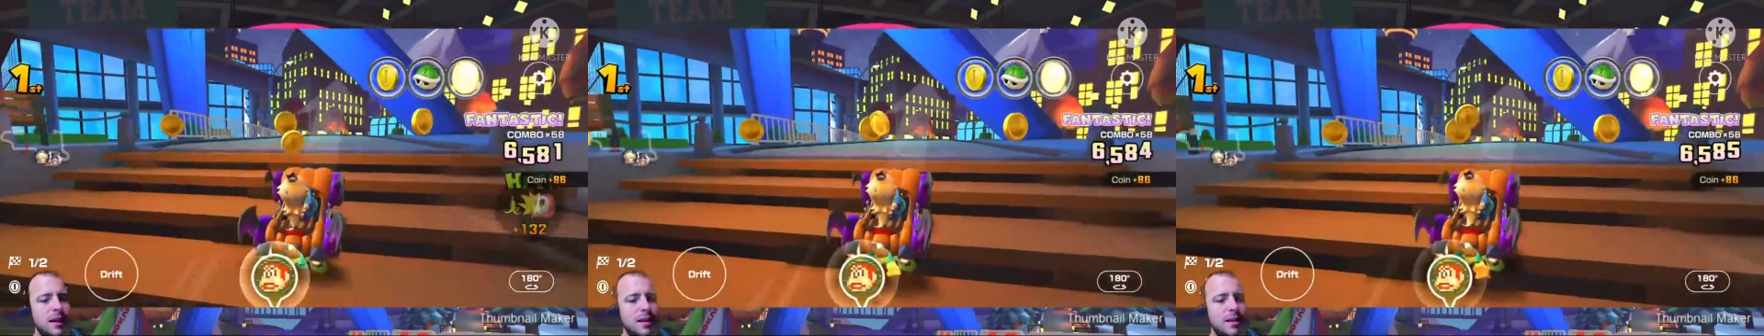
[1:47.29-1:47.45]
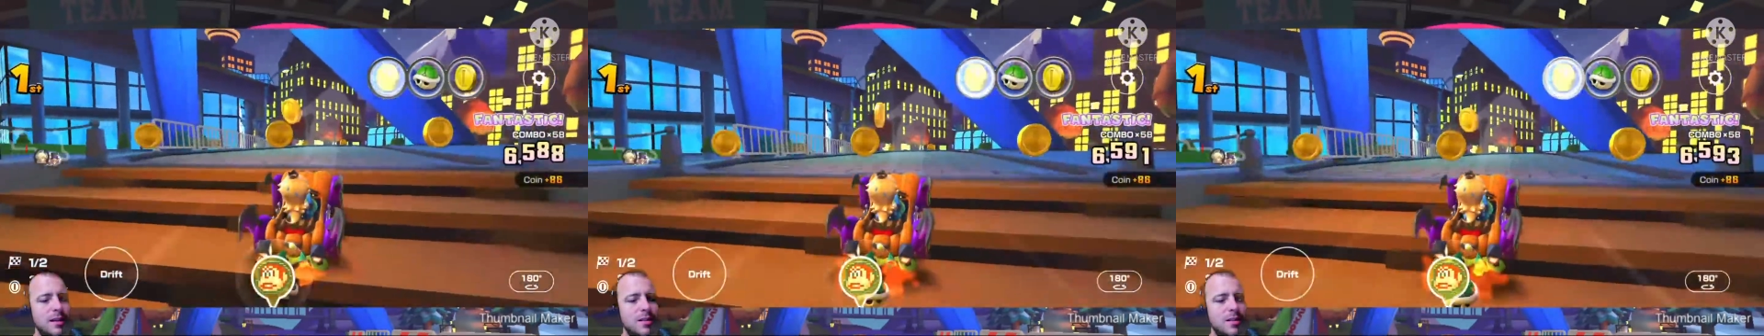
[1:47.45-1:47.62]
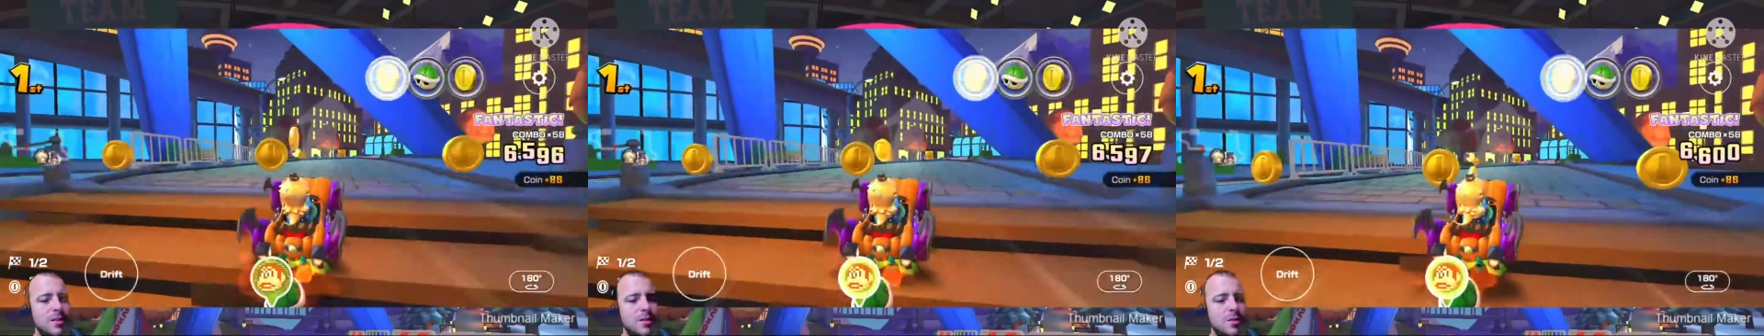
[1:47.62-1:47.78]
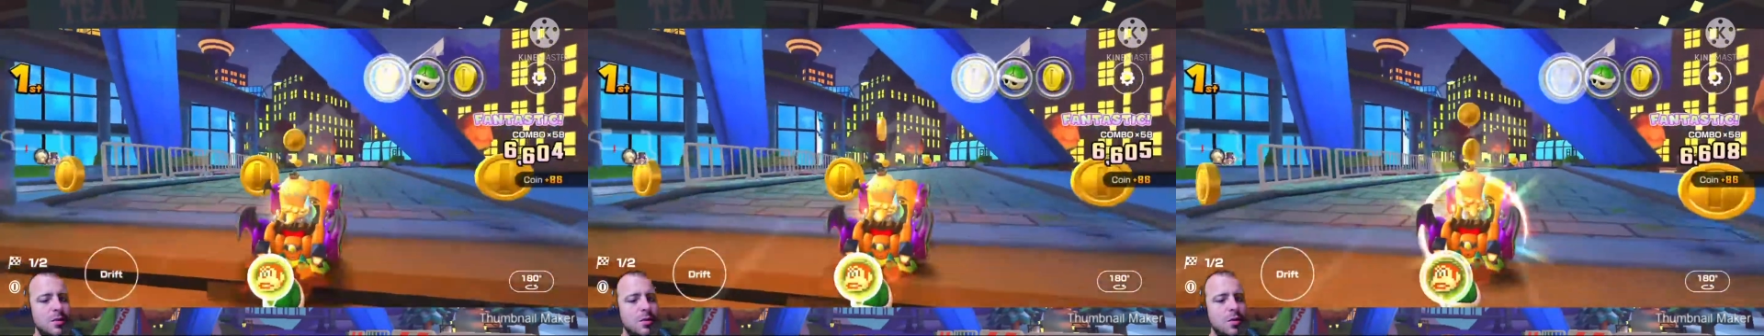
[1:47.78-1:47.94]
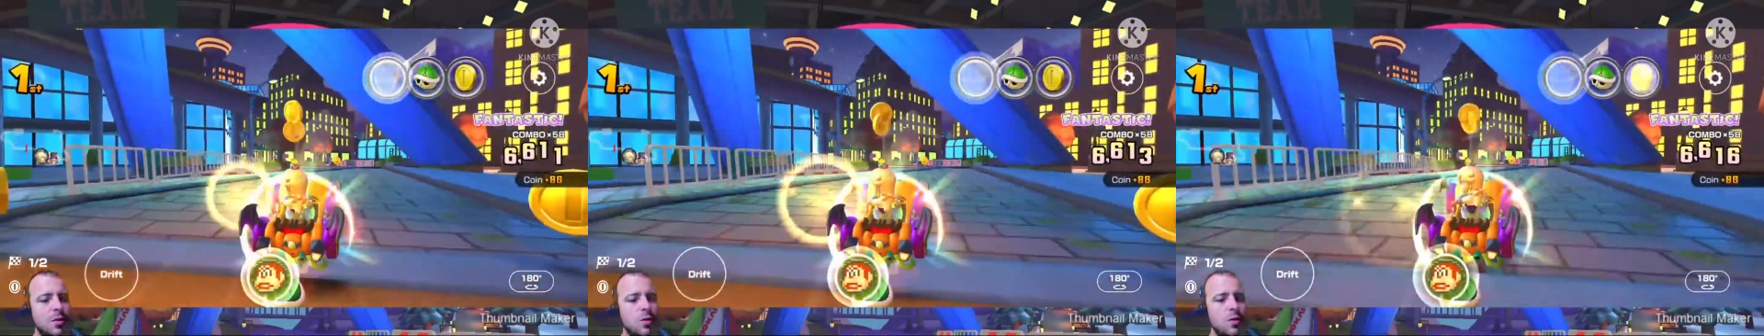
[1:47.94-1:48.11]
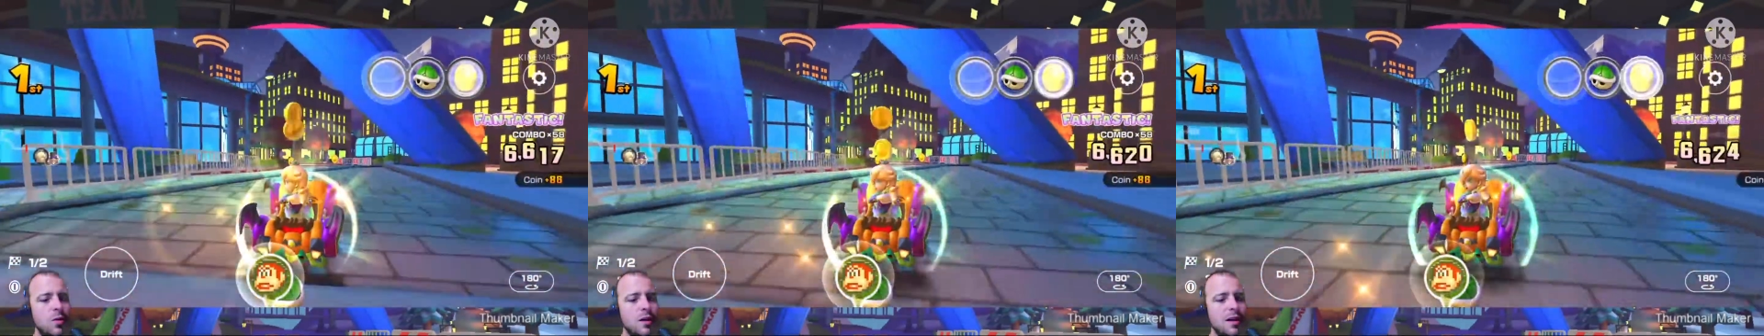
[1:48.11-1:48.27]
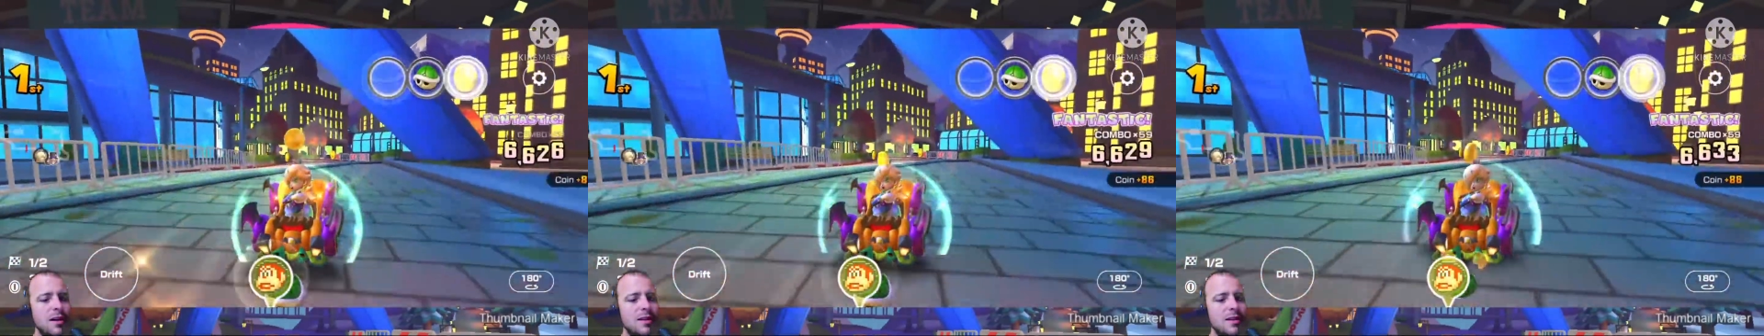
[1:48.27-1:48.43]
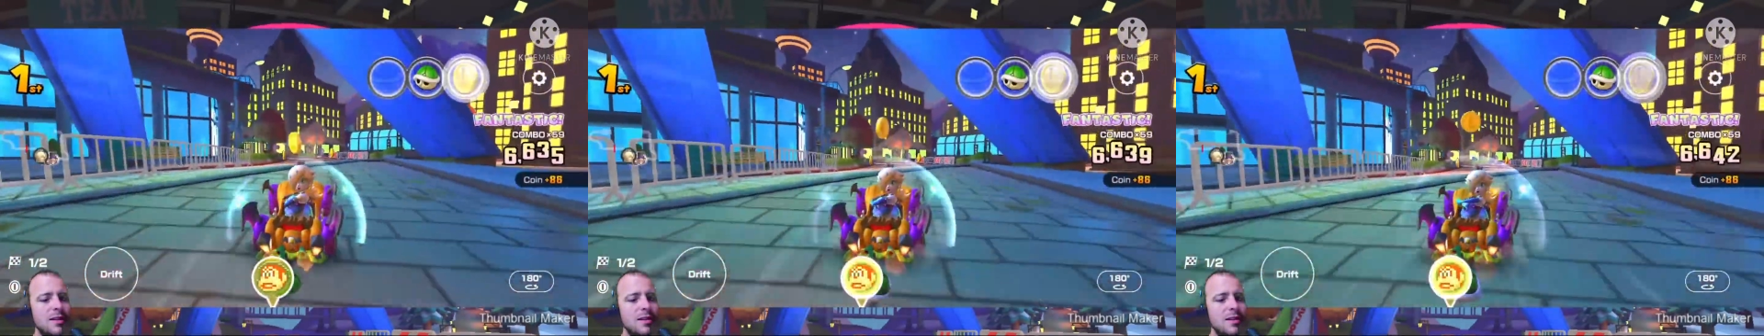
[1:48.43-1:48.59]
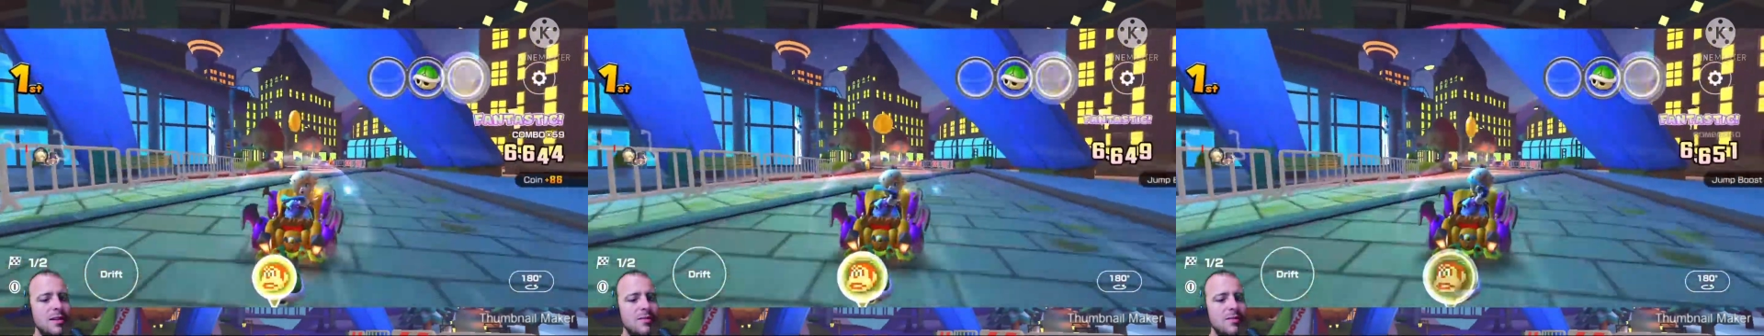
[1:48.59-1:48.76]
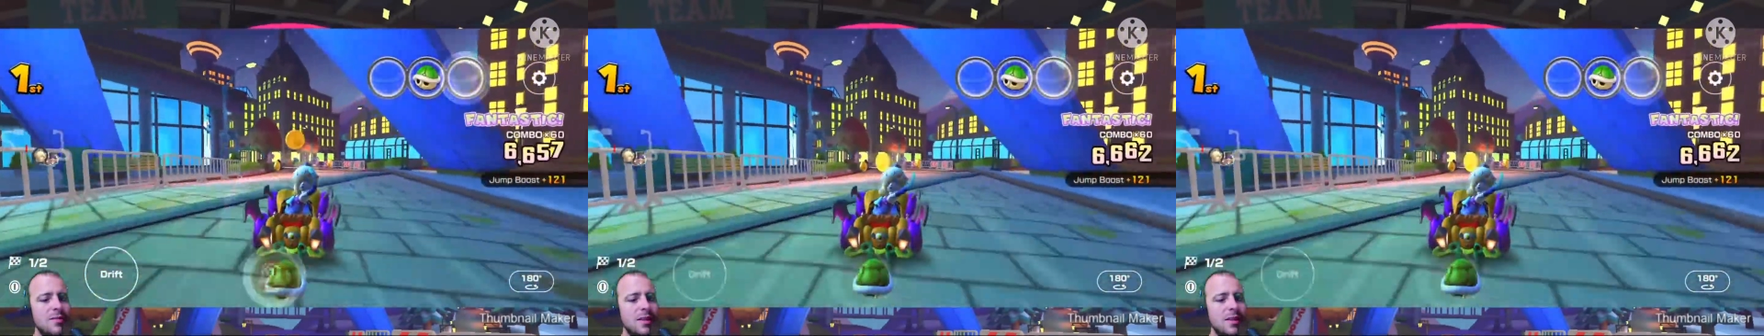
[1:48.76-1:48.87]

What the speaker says: get these 2 coins.